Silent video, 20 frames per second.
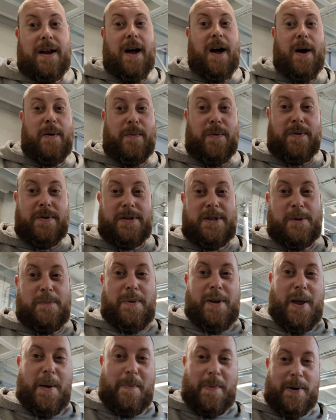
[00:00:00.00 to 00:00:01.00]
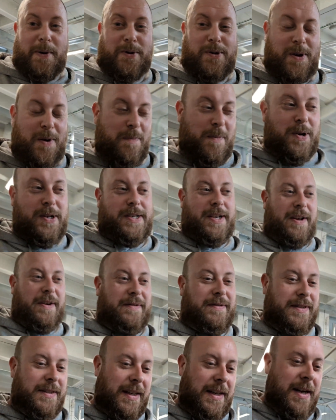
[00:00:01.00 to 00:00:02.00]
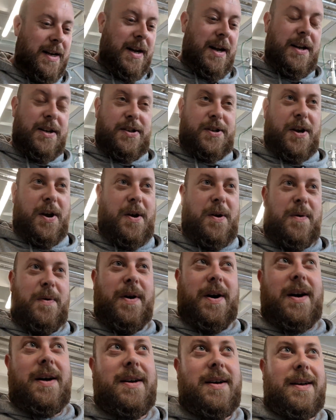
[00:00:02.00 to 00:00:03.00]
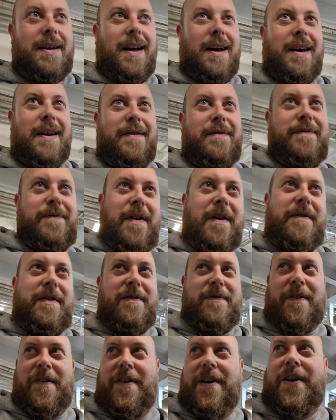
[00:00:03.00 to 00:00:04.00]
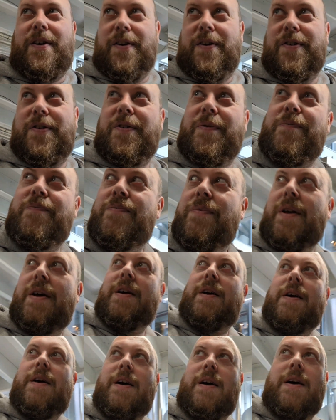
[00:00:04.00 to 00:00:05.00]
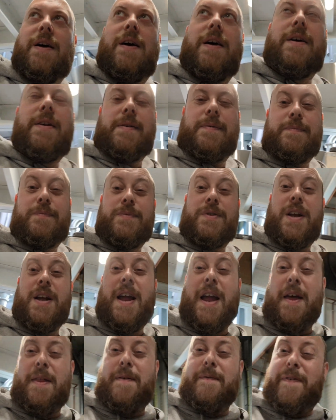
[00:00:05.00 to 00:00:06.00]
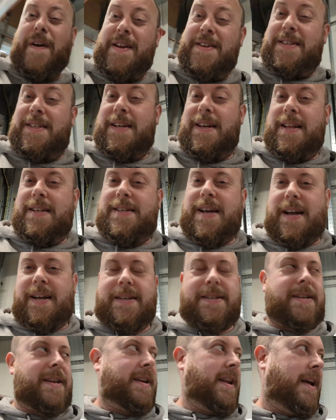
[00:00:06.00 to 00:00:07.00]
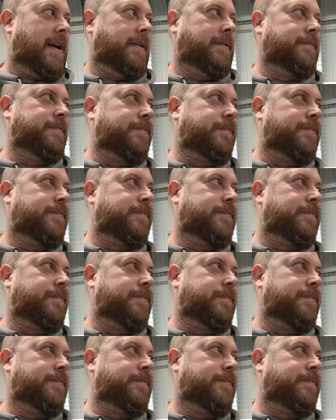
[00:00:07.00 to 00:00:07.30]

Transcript: I want some of their Pilsner myself. So yeah, very, very good. You hear the vents in the tanks in there.